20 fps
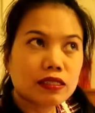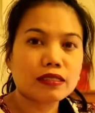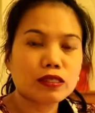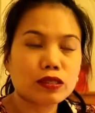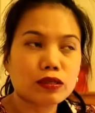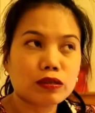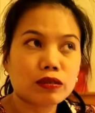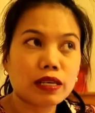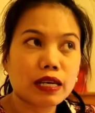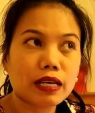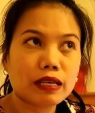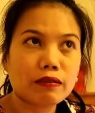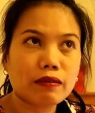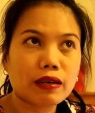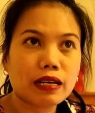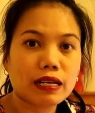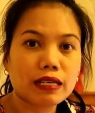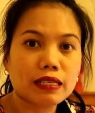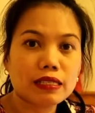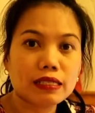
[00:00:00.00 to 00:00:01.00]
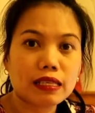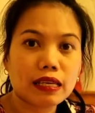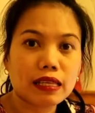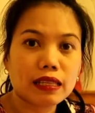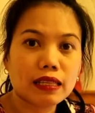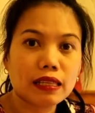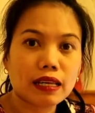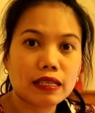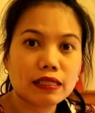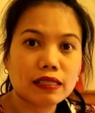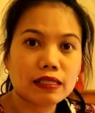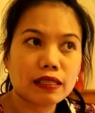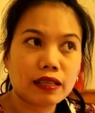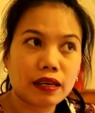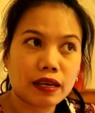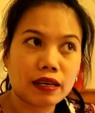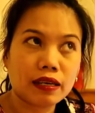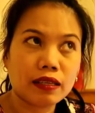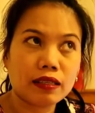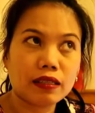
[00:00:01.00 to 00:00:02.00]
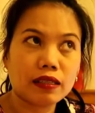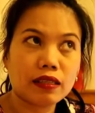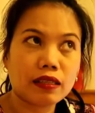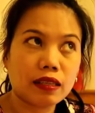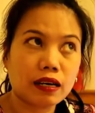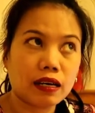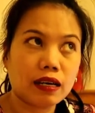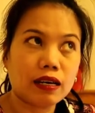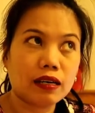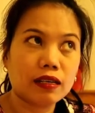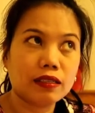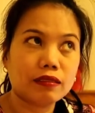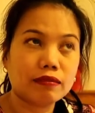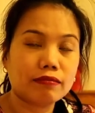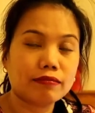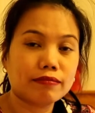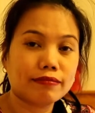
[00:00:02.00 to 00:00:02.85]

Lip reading: So like what I said last night that